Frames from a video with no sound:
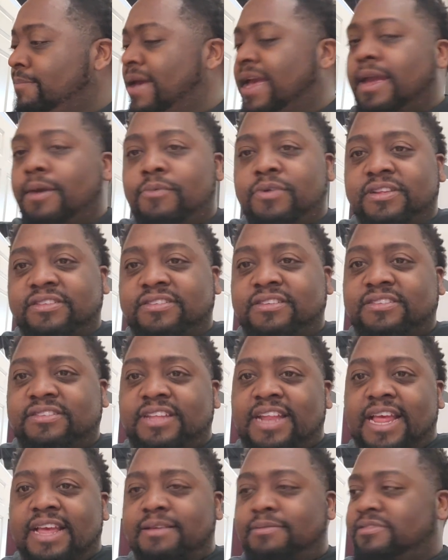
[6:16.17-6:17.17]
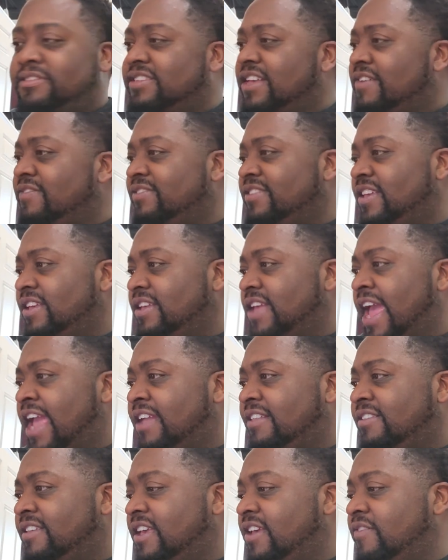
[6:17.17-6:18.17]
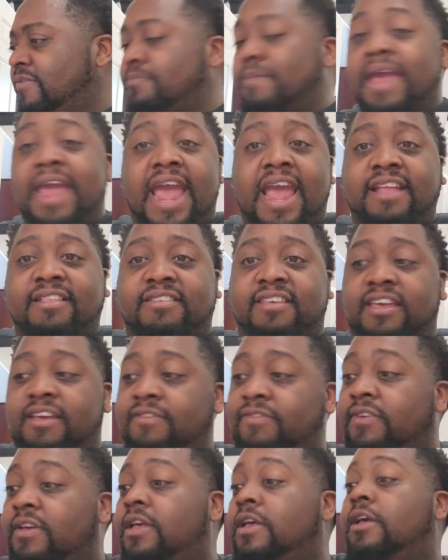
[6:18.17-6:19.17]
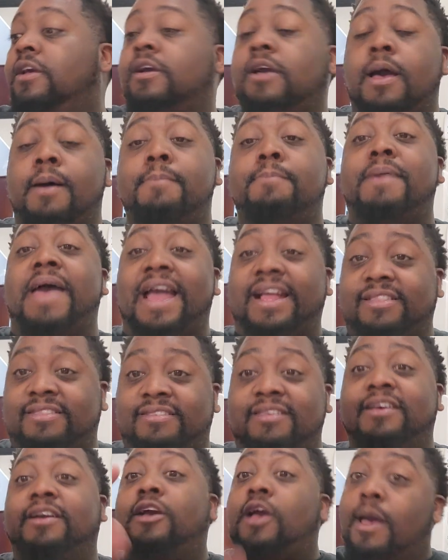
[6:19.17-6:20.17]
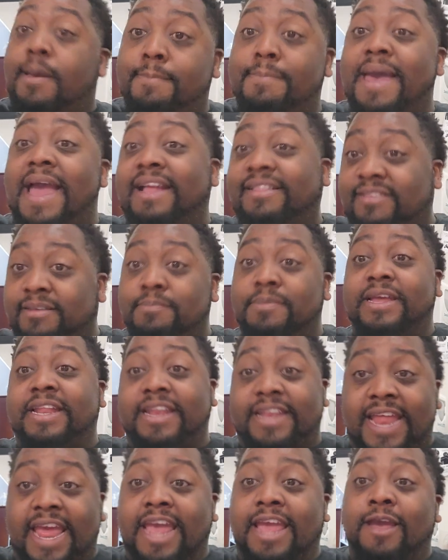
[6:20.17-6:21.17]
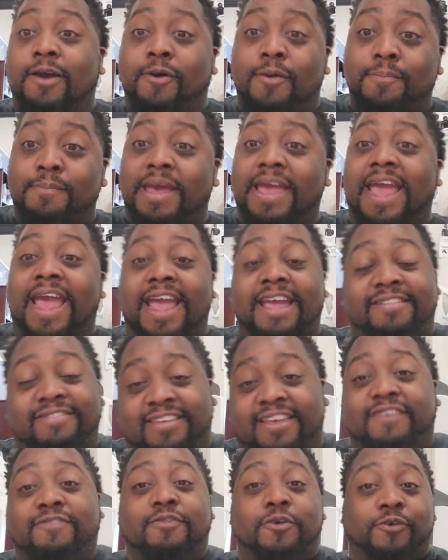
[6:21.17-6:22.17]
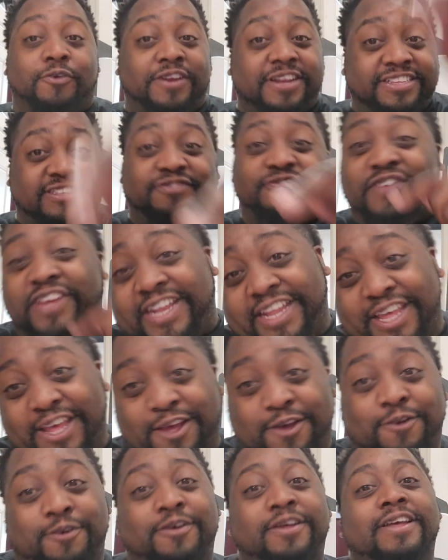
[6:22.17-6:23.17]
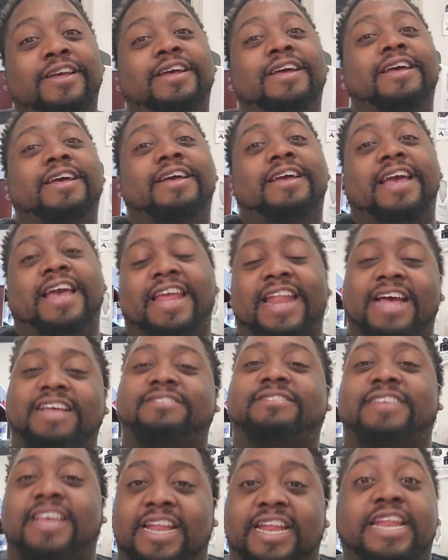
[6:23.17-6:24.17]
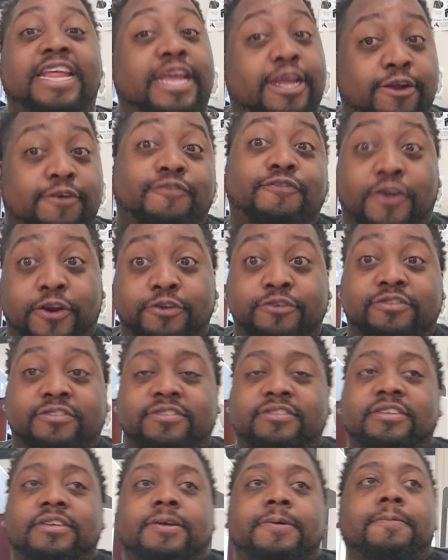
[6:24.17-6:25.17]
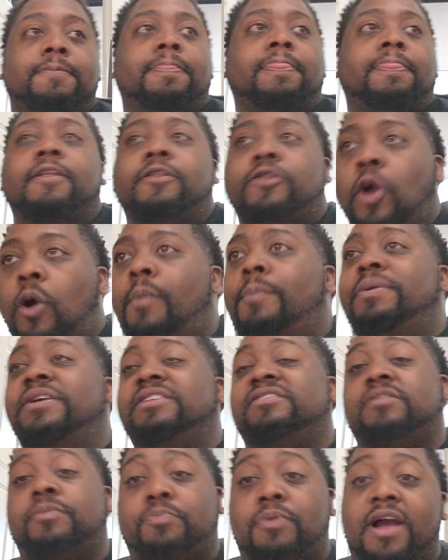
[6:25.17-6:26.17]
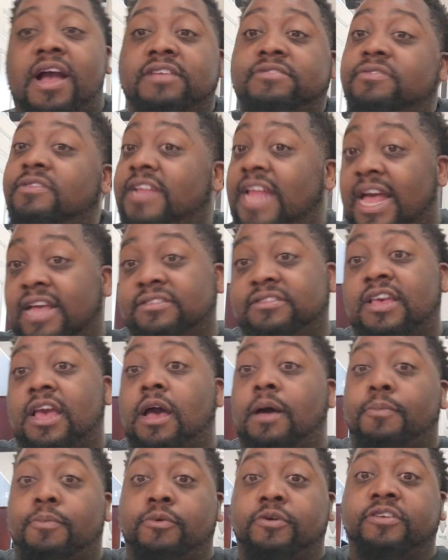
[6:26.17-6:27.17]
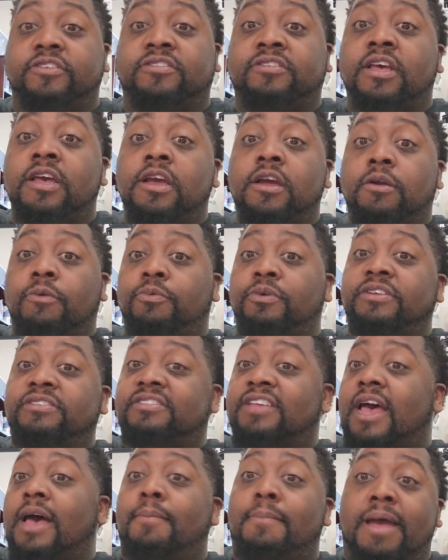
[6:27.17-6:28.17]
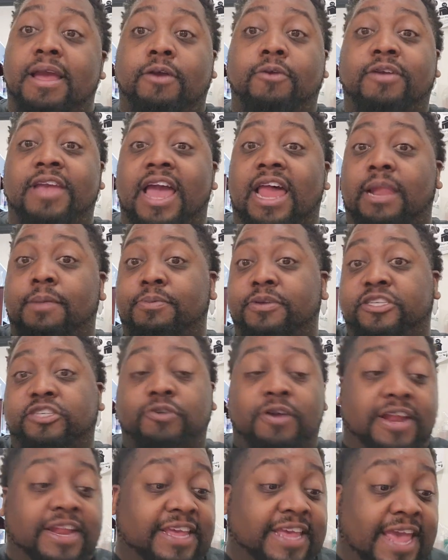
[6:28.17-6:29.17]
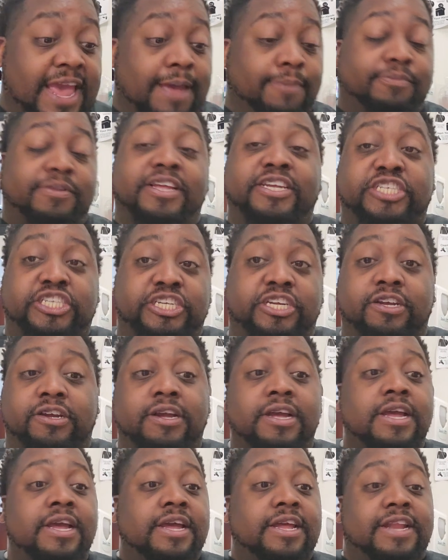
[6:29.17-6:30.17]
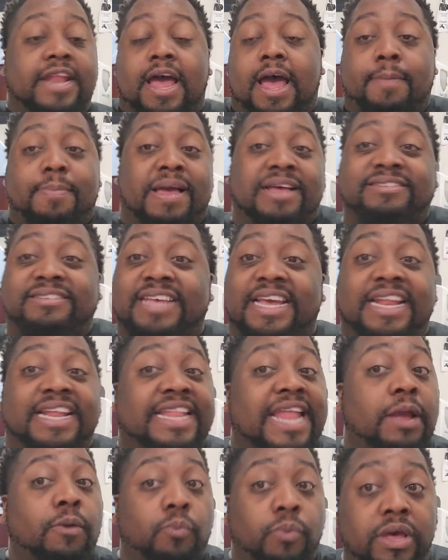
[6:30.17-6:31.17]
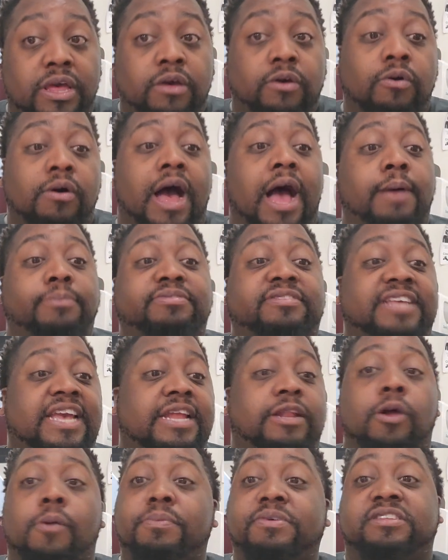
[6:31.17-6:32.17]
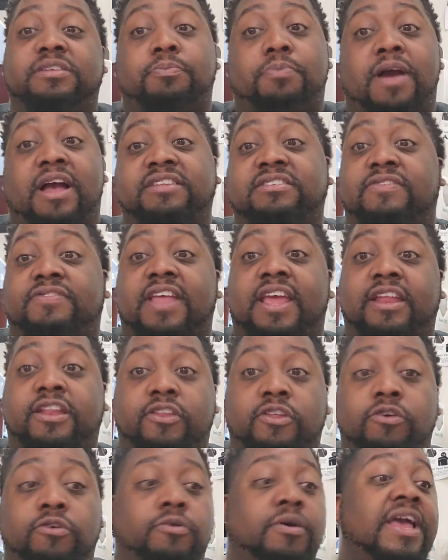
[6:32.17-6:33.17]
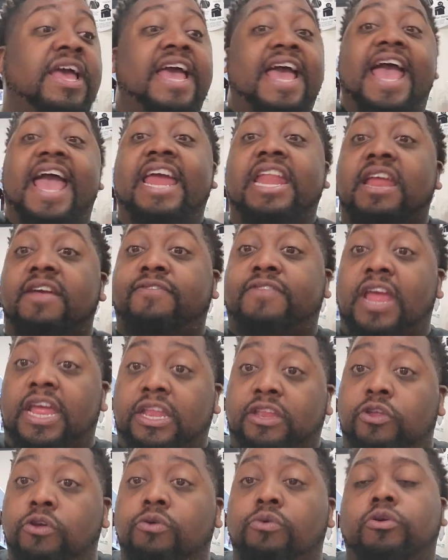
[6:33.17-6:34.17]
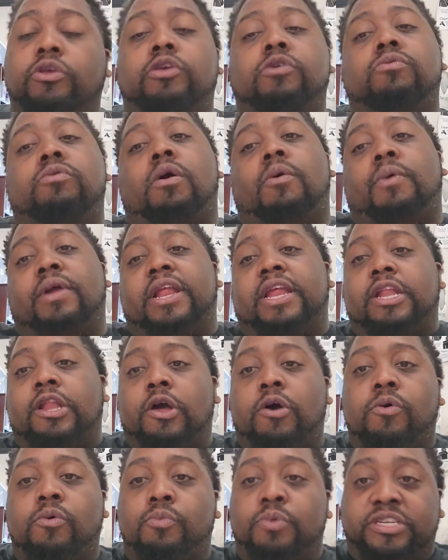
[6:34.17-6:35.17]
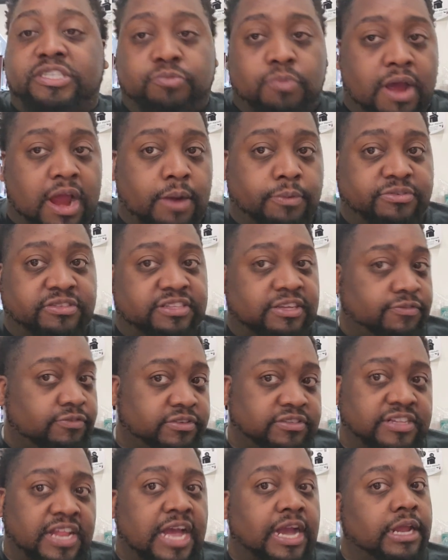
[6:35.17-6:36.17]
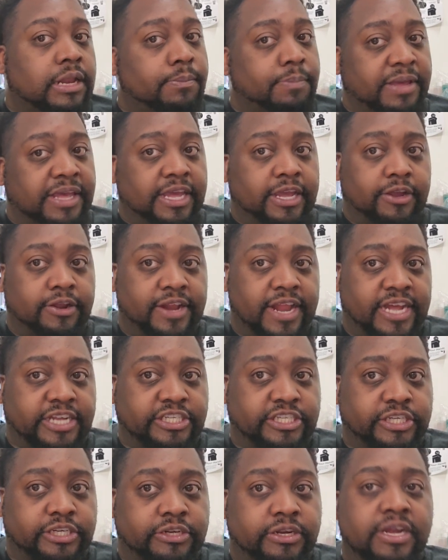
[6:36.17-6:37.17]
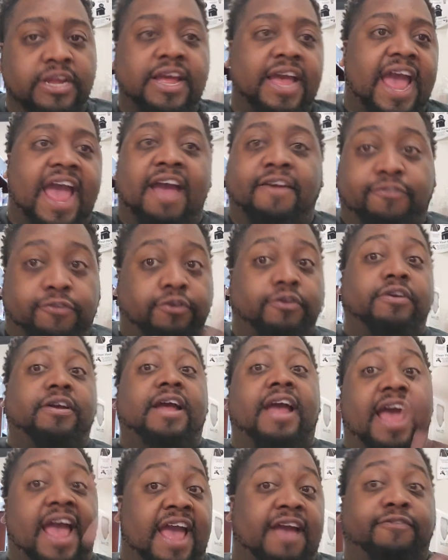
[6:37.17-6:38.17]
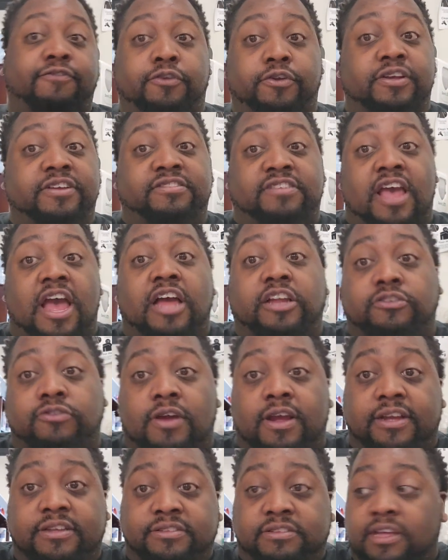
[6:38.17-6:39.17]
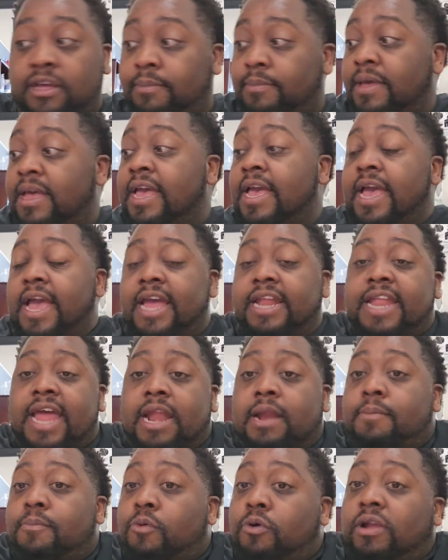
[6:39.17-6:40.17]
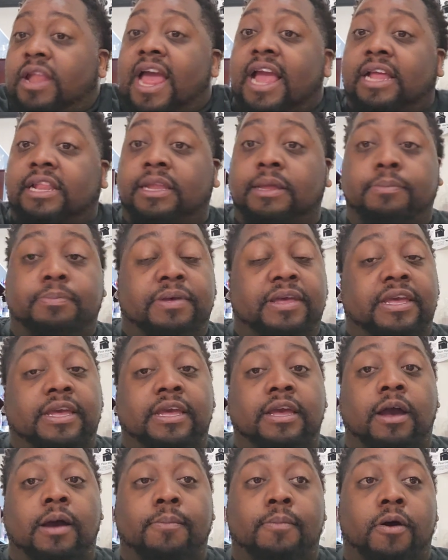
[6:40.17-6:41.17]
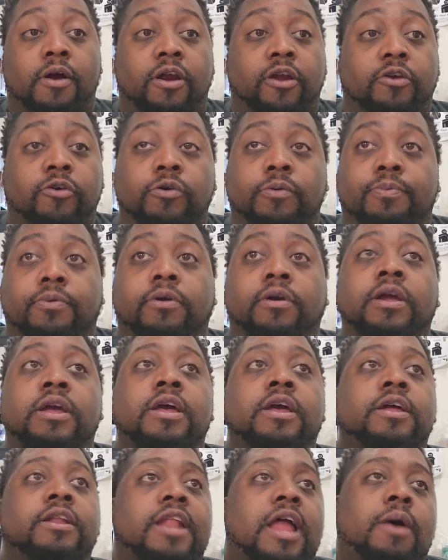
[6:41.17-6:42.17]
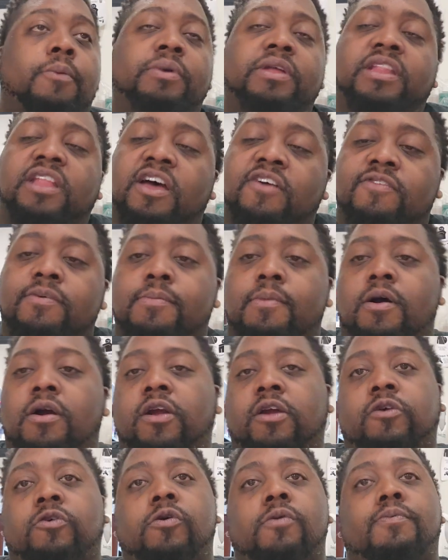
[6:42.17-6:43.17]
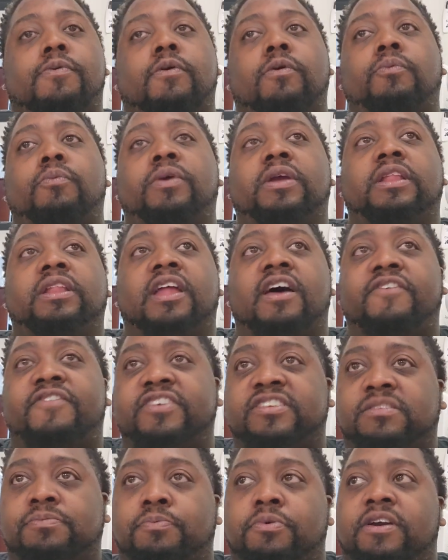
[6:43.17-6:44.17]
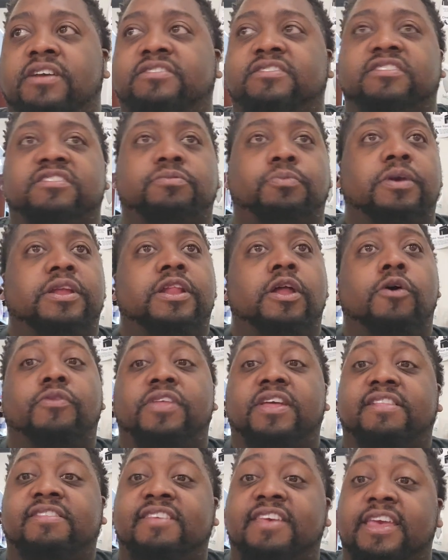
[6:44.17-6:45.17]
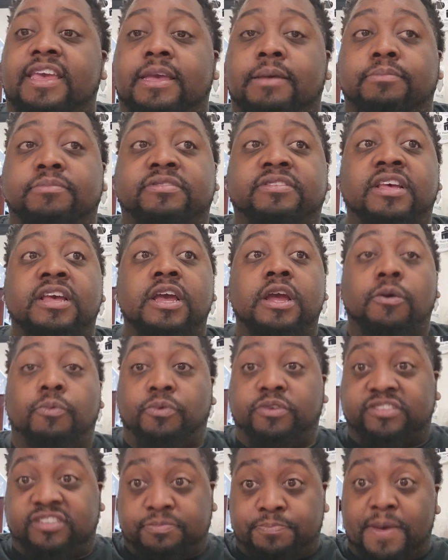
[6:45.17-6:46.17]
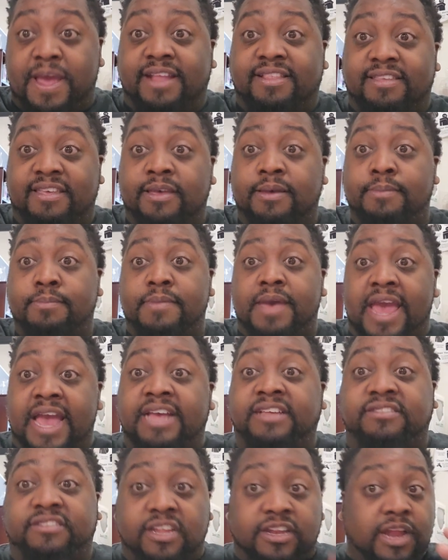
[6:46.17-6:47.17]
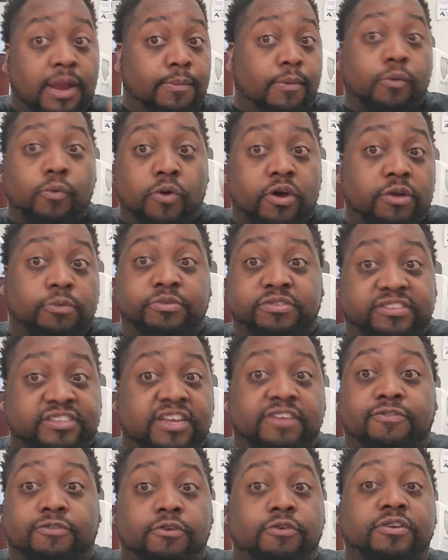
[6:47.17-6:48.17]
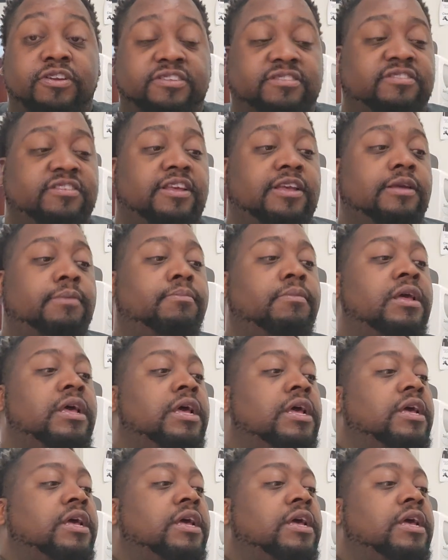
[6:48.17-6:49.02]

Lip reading: May, what is this today? 17th, 18th, May 18th. Come back to me today on May 18th on this video, and I said it here first. Don't be surprised if Dallas Cowboys re-sign Michael Gallup in training camp this year. Now, I'm not saying that they will. I'm saying don't be surprised if they do. And if they do, you already know which wide receiver is not going to be here next year after his contract is up. And that'll more likely be Amari Cooper. Now, we love Amari Cooper. We love his presence. We know that teams respect him as the number one receiver on this team.